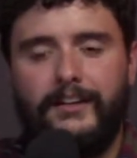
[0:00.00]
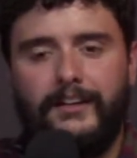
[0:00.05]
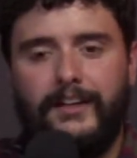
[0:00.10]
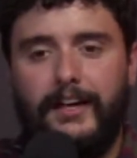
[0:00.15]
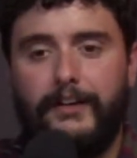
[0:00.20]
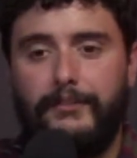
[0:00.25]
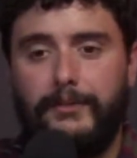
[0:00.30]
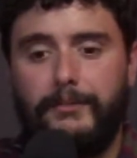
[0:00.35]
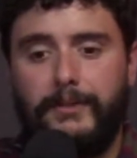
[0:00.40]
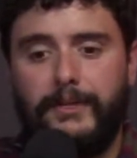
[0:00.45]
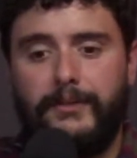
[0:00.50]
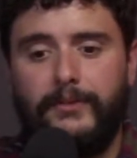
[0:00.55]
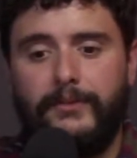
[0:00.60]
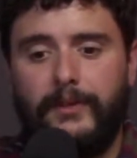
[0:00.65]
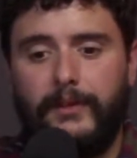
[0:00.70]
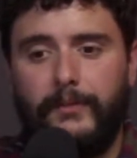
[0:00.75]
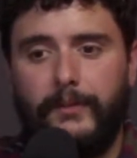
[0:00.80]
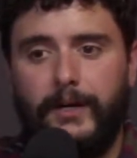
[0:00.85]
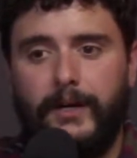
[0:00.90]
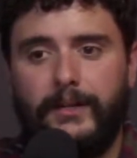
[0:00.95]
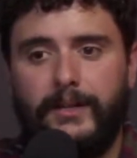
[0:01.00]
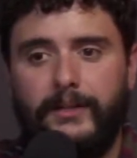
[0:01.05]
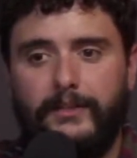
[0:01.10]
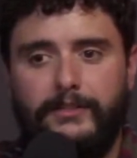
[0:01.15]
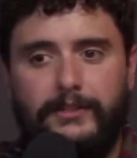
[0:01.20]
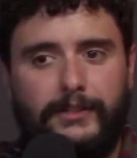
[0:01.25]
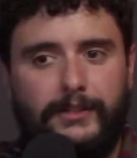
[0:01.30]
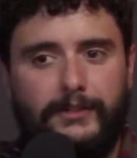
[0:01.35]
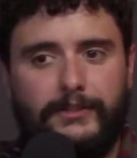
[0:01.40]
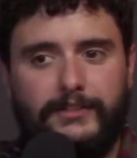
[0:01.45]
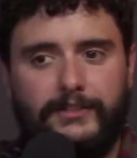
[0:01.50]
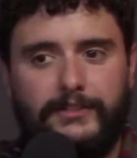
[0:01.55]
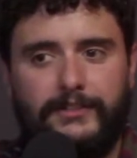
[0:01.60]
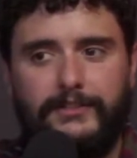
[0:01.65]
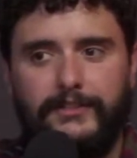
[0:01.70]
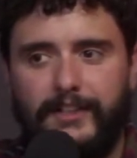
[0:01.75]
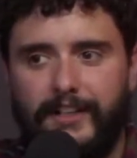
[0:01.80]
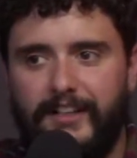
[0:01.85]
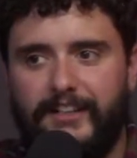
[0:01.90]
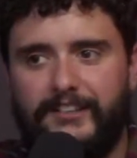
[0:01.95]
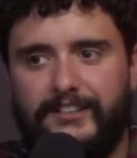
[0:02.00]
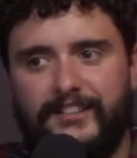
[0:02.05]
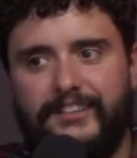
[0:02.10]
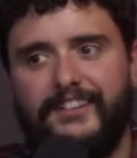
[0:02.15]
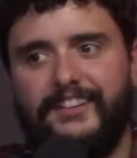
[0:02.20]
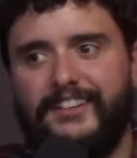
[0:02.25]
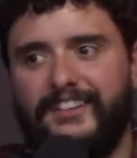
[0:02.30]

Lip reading: everybody was like, "Wow, that was close. Good reaction."